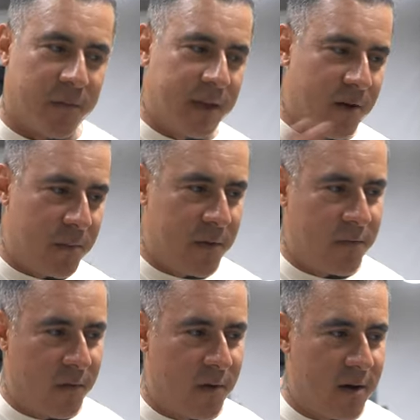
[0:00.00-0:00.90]
the year
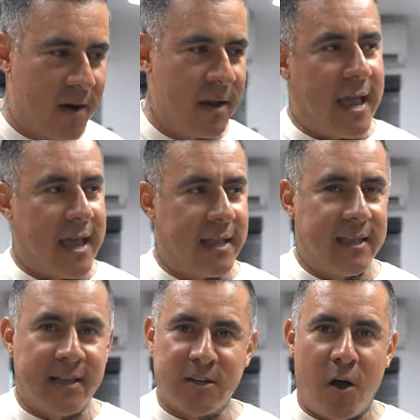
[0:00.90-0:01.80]
before, and
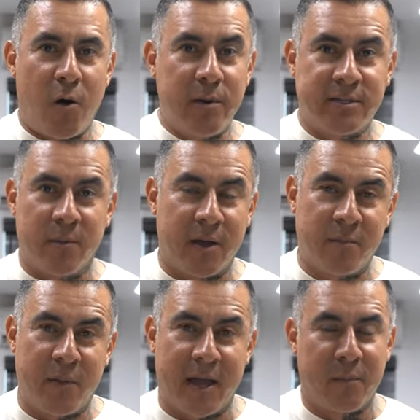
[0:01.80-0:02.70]
it's always a month
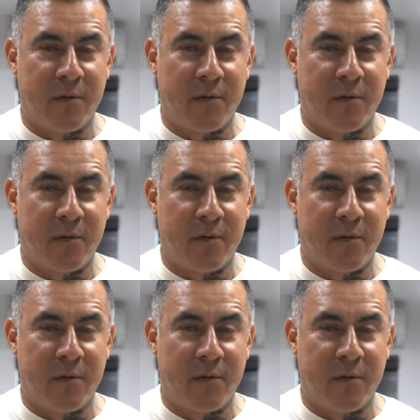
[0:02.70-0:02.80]
back.